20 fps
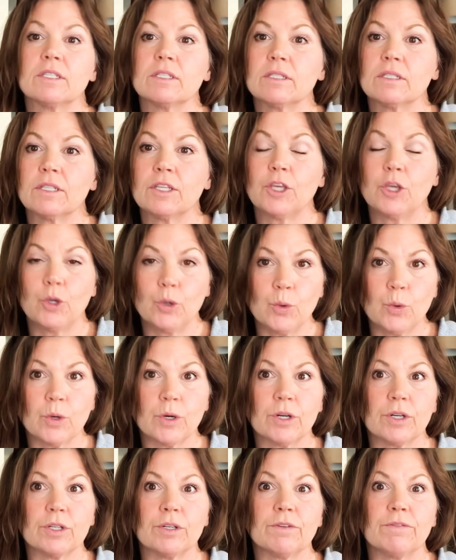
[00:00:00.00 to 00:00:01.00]

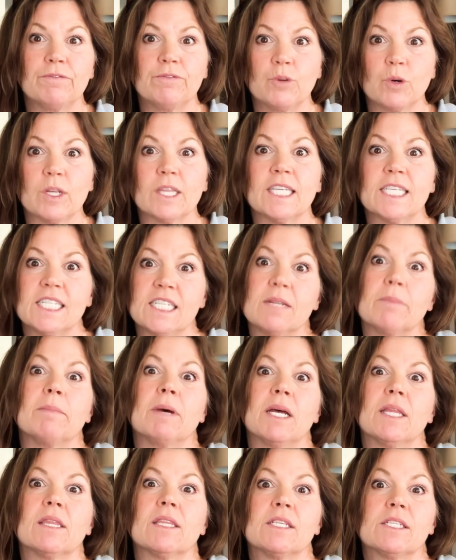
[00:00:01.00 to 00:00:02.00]
cured for at least a
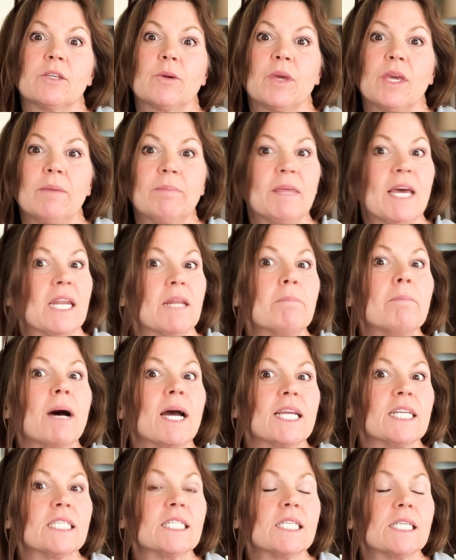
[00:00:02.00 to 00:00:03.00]
month. So keep that in
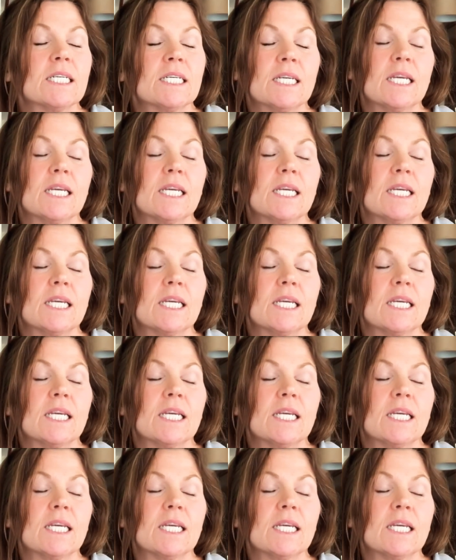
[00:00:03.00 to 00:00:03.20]
mind.